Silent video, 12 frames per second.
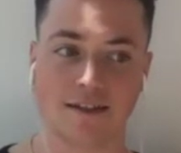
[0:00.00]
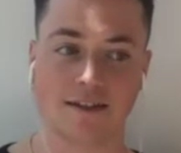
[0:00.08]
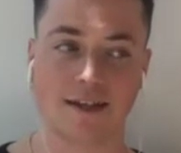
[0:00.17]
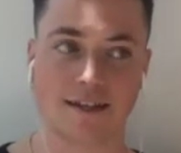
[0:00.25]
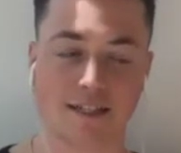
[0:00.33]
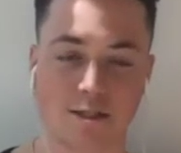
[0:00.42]

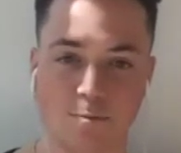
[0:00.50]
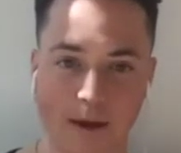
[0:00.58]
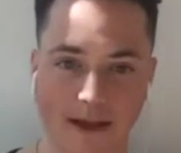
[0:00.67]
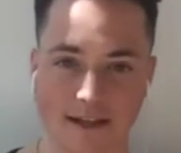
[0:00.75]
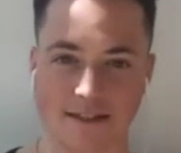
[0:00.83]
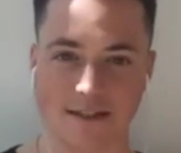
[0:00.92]

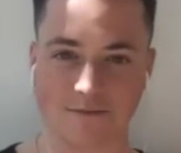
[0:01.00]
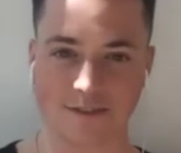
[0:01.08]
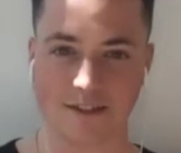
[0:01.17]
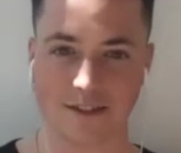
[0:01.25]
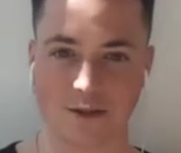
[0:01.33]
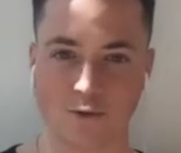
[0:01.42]

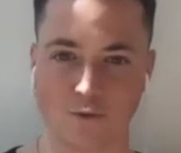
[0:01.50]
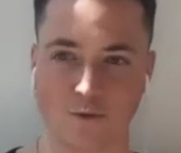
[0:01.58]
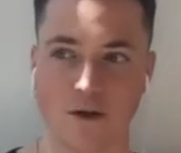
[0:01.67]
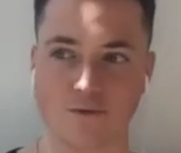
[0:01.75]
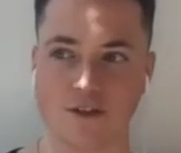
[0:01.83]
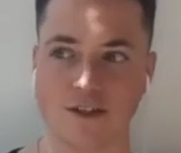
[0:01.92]
expansively
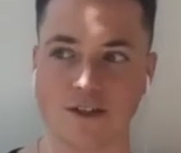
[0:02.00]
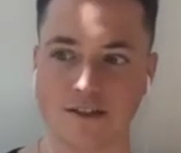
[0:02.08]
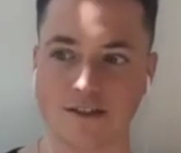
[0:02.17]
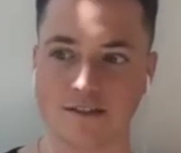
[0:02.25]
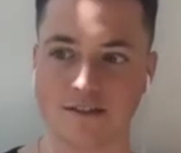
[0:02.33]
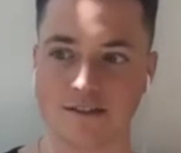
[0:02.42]

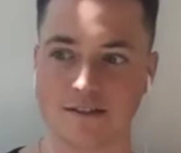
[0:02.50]
grounded